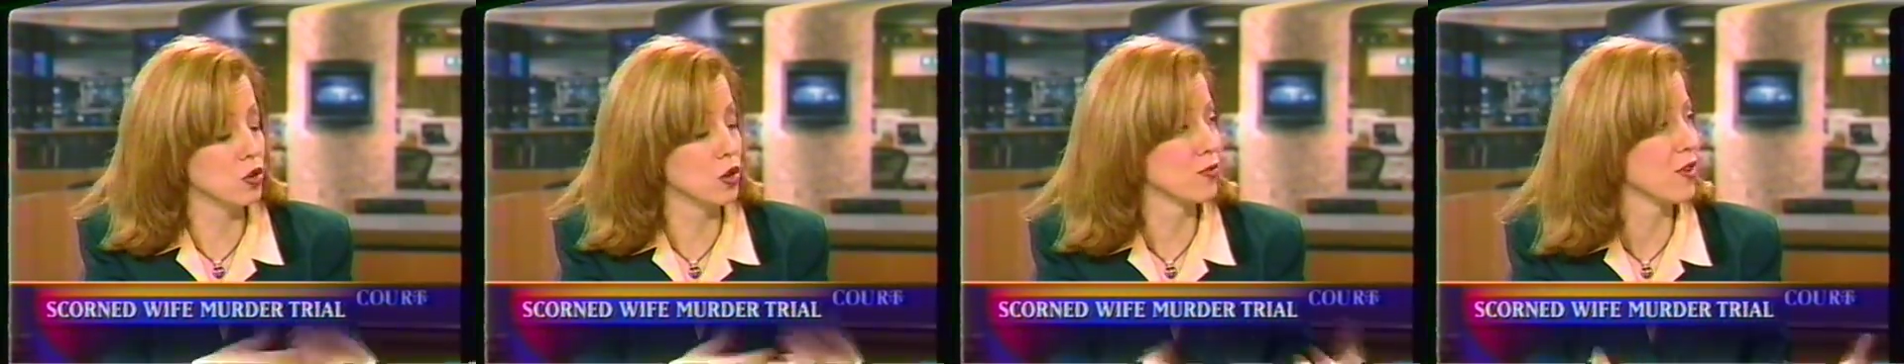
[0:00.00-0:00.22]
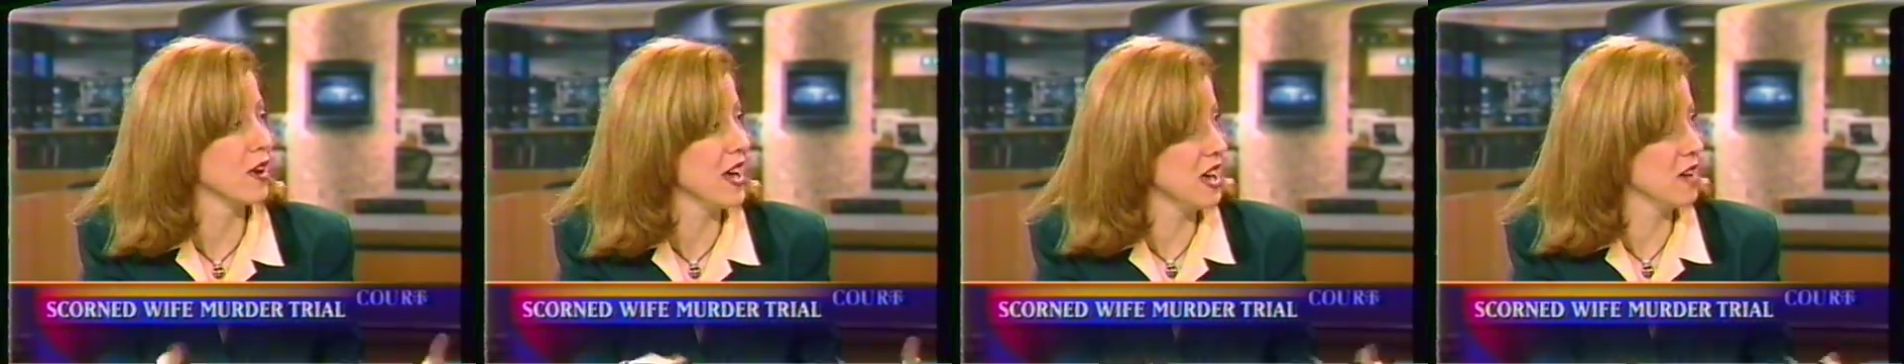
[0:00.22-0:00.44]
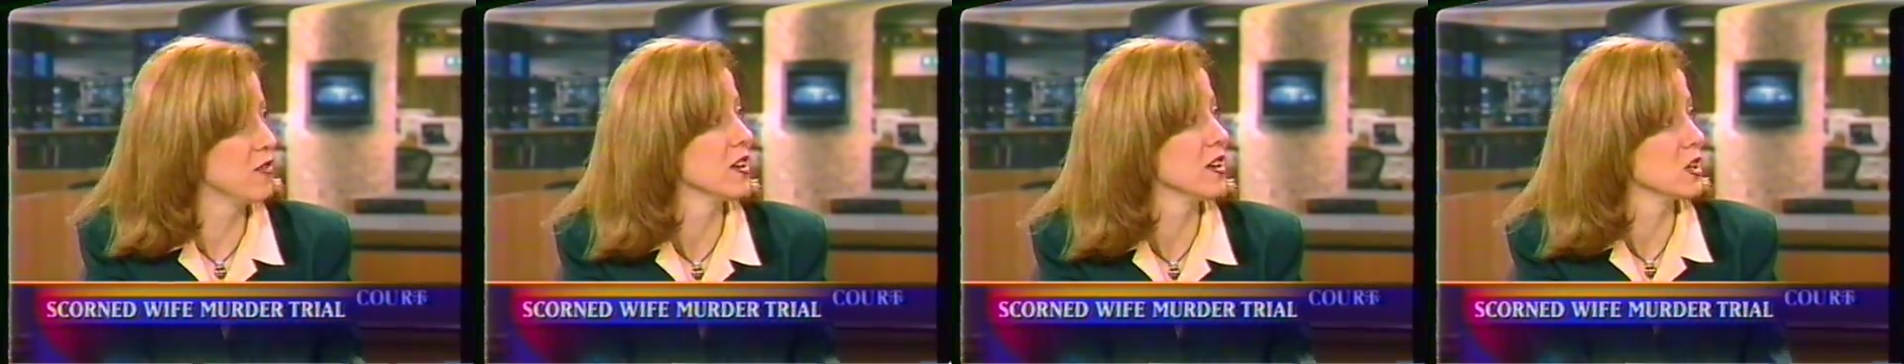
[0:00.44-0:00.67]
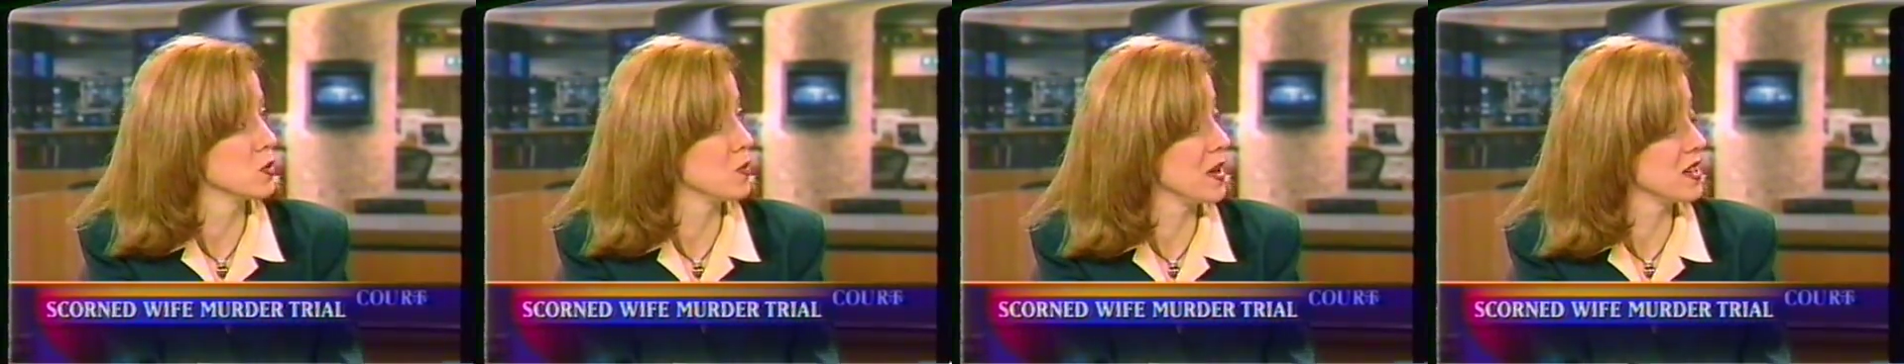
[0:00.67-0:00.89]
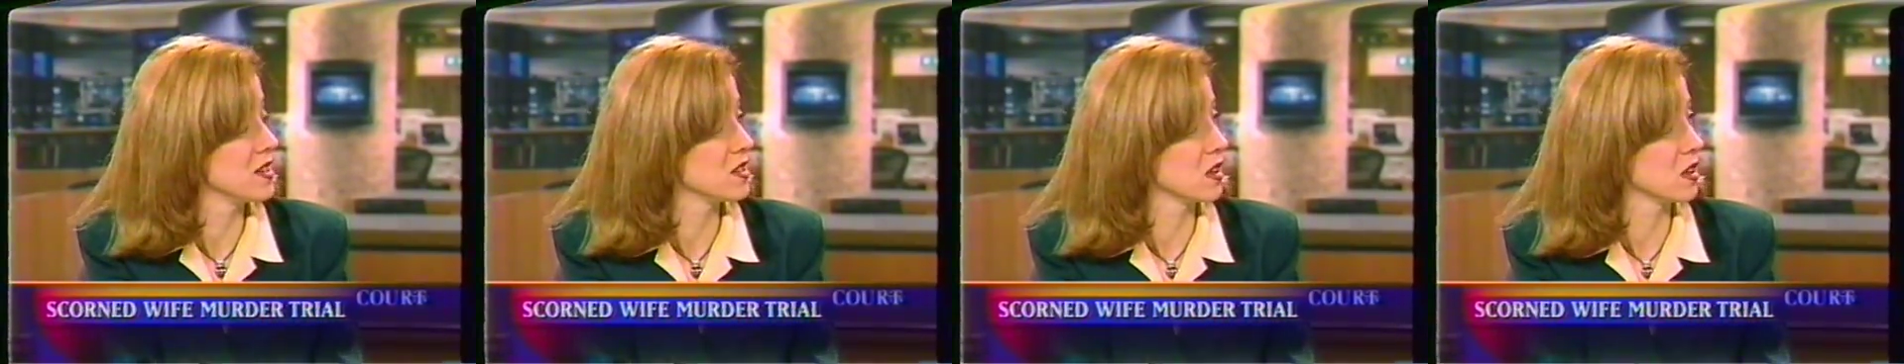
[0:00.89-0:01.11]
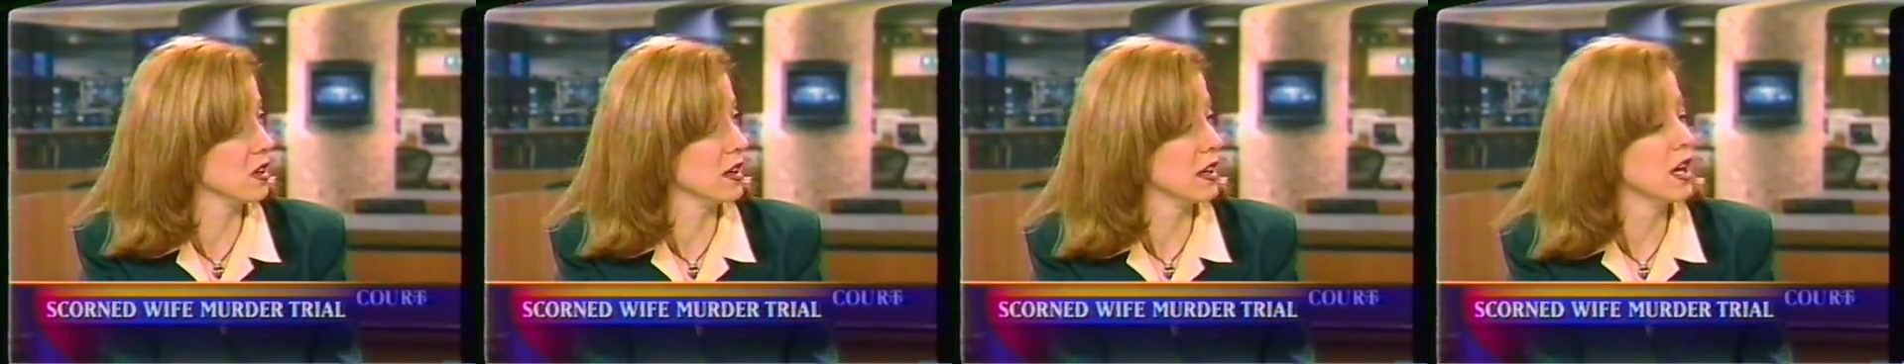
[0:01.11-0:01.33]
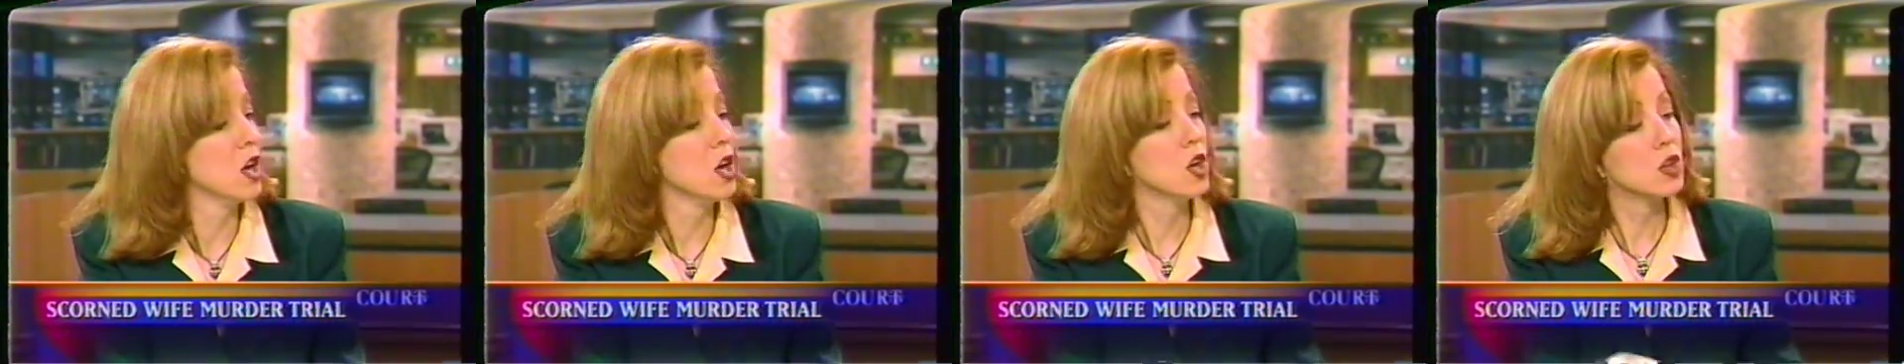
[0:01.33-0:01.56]
and looked for evidence,
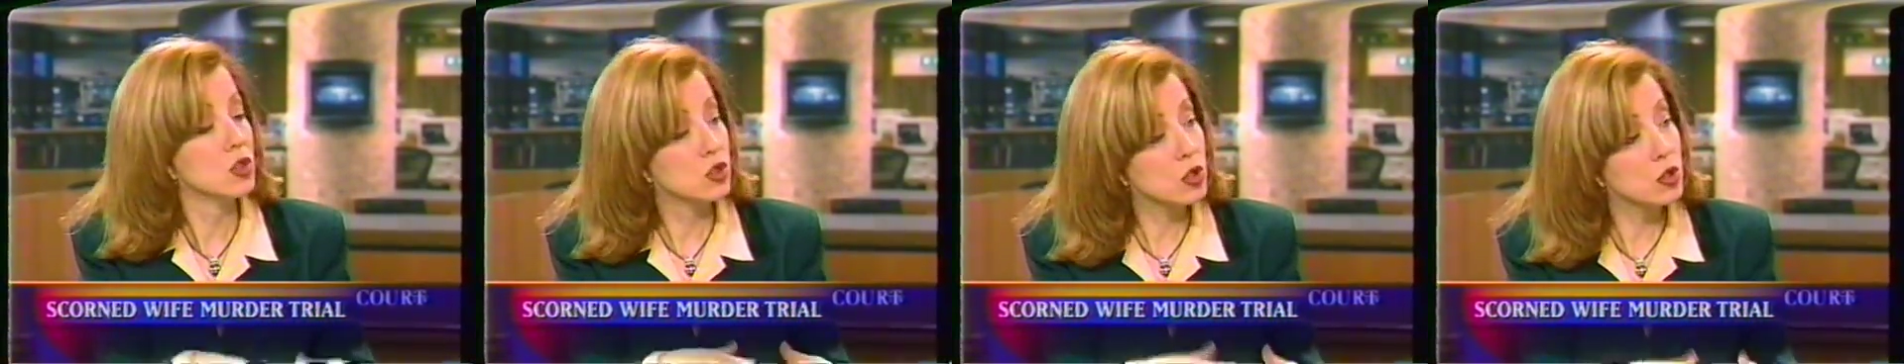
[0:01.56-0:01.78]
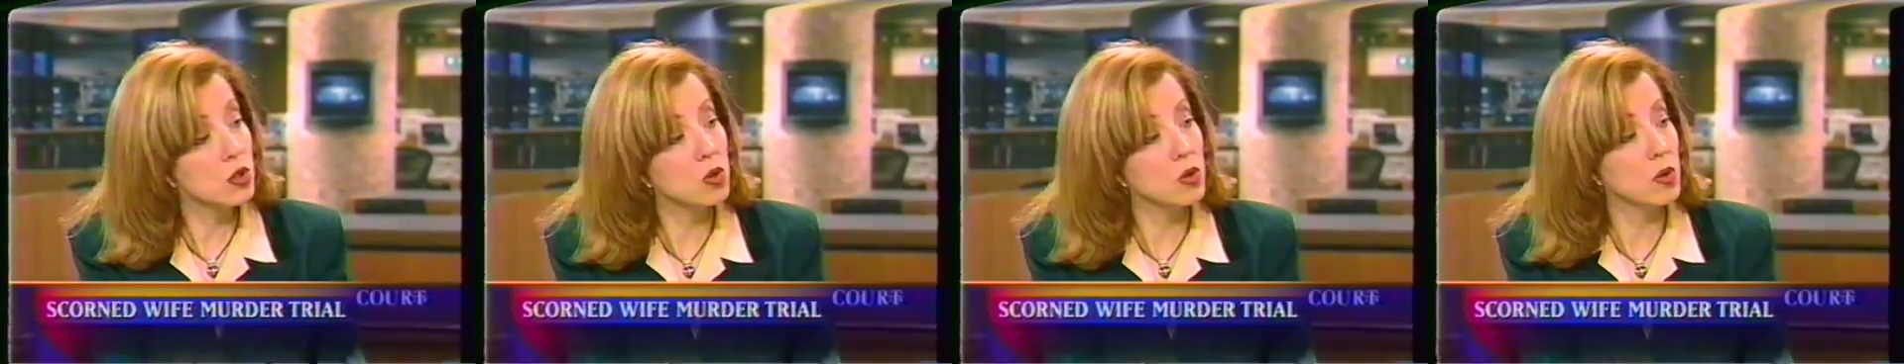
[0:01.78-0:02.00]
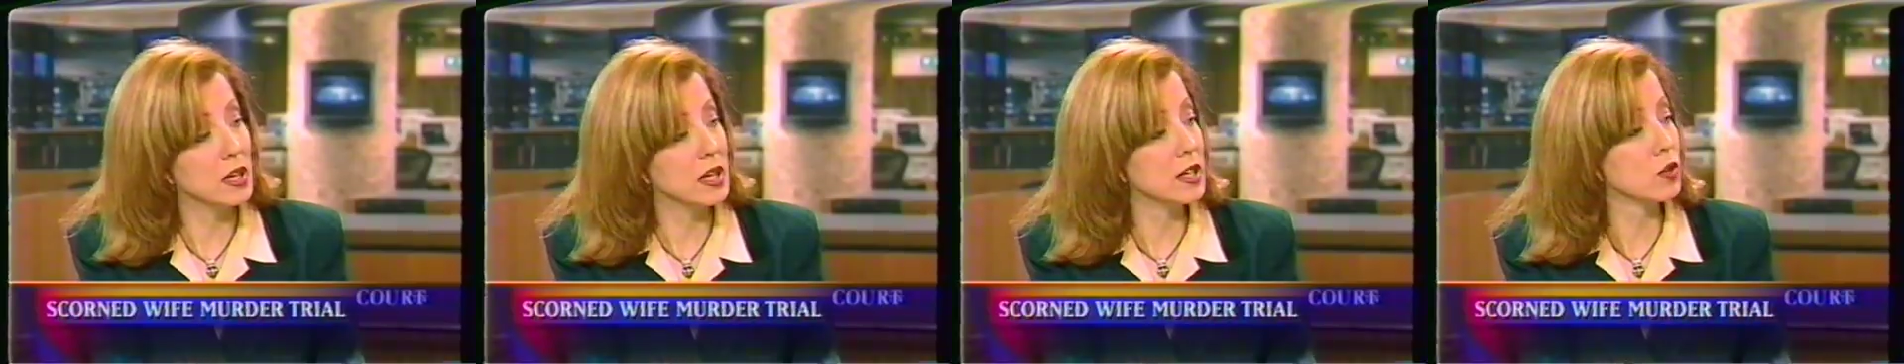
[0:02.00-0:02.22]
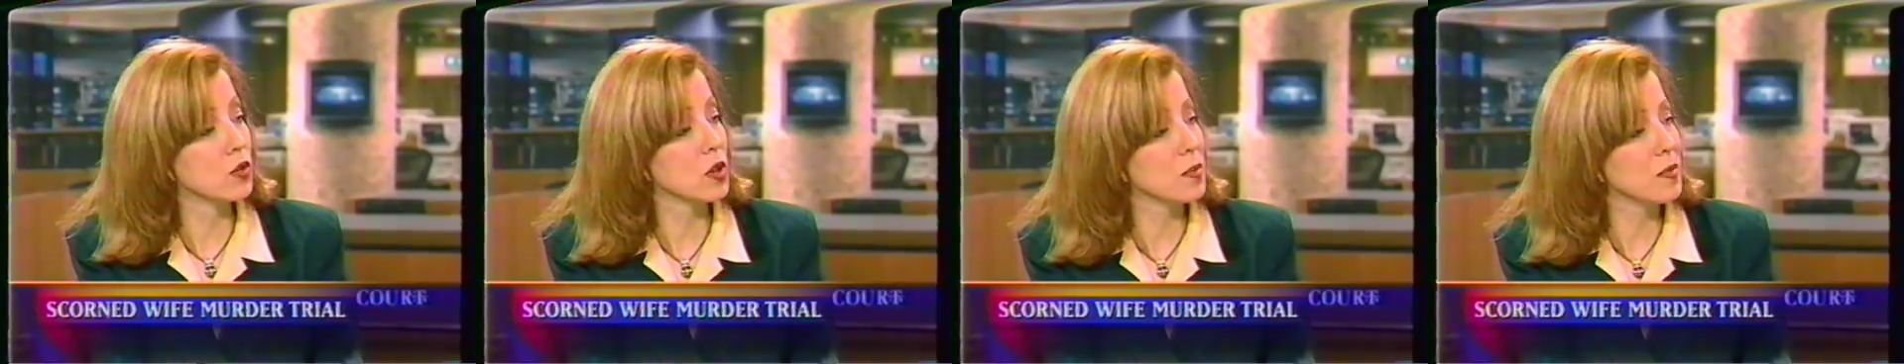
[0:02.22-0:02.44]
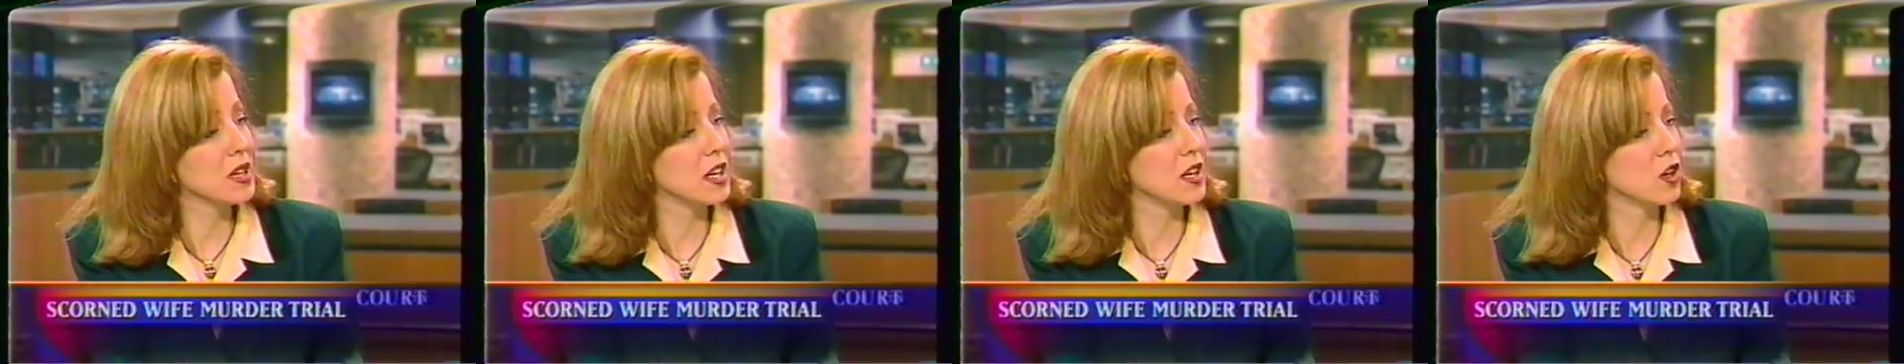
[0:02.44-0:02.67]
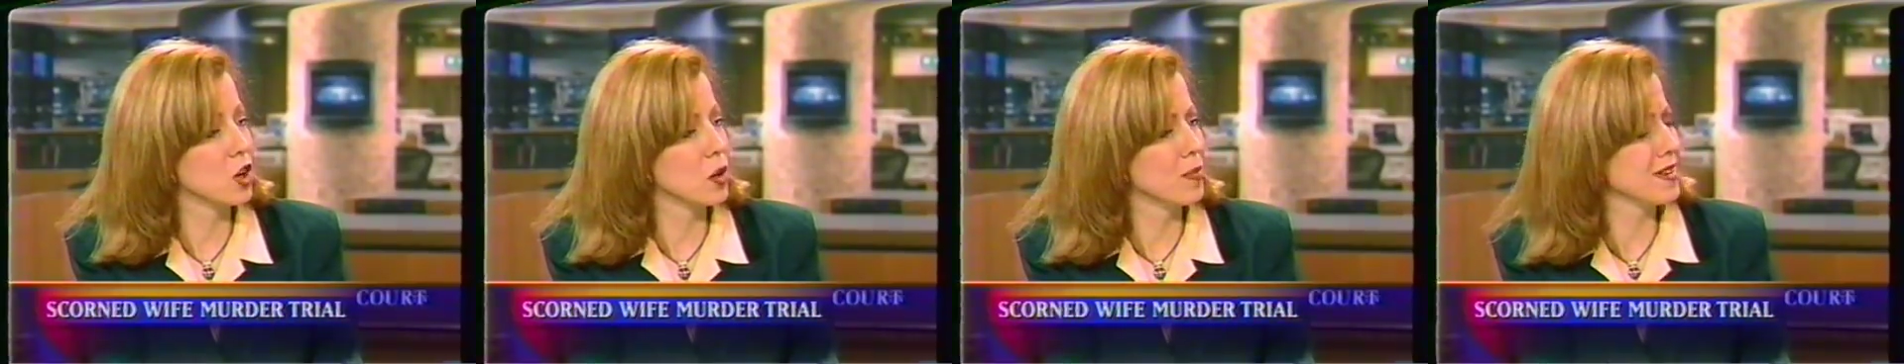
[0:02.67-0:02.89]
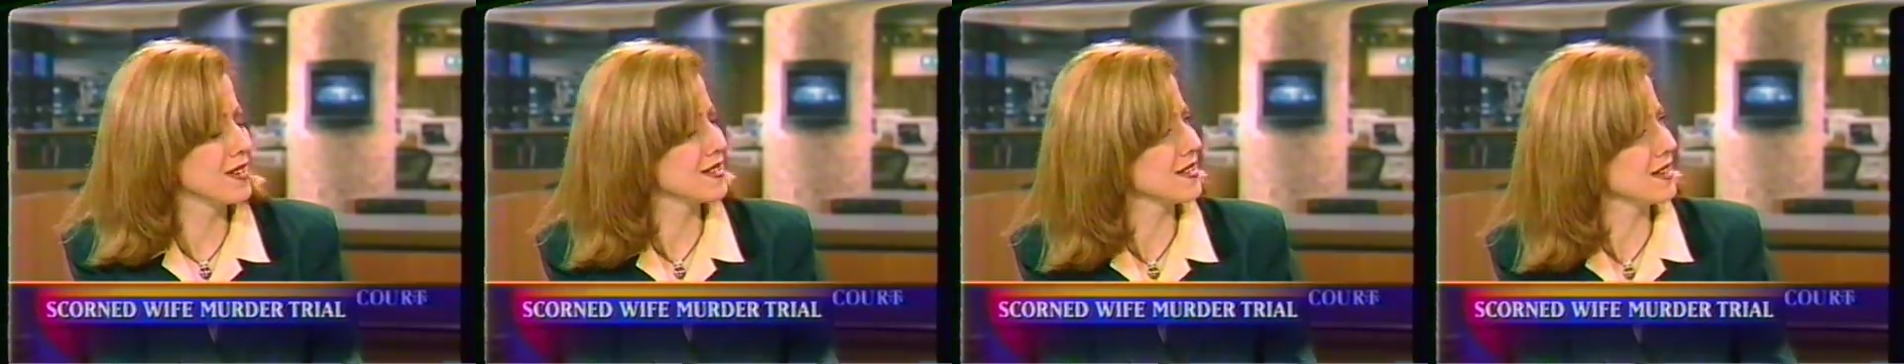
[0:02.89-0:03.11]
basically, right, to incriminate
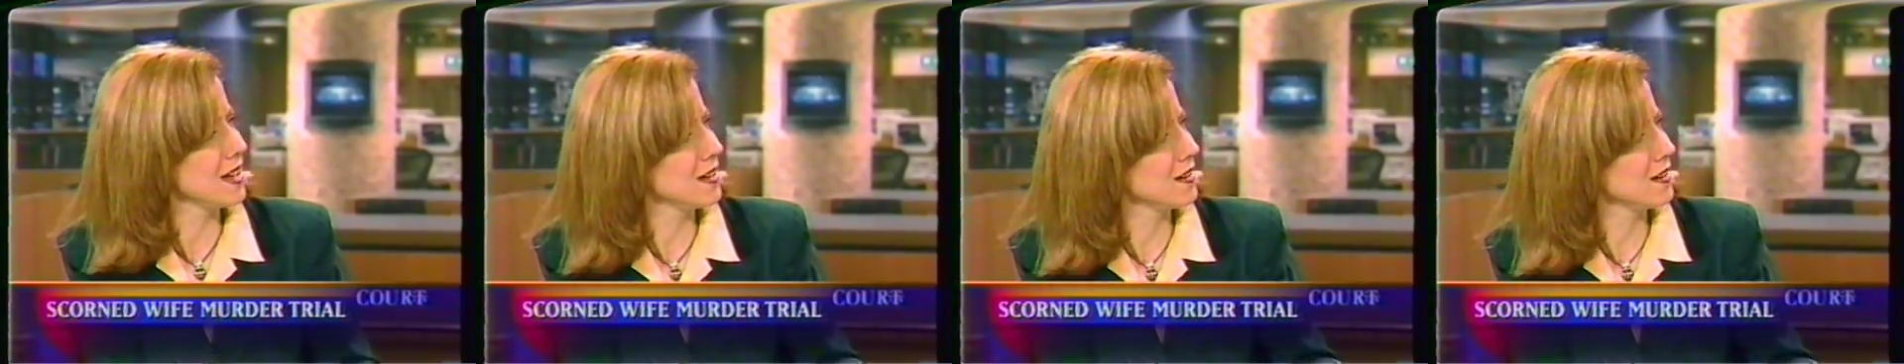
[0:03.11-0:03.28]
her. But it's